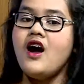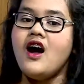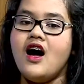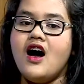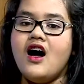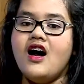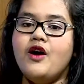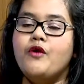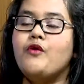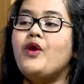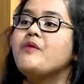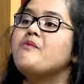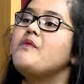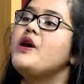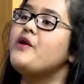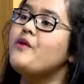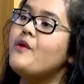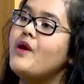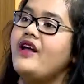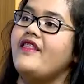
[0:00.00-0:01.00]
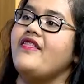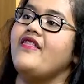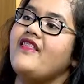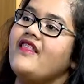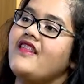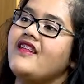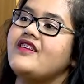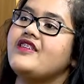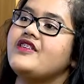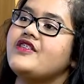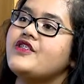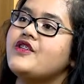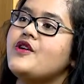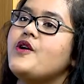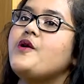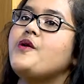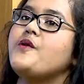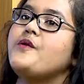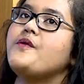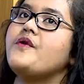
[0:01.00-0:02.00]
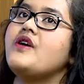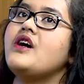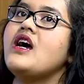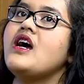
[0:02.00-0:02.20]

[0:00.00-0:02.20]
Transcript: one by one. So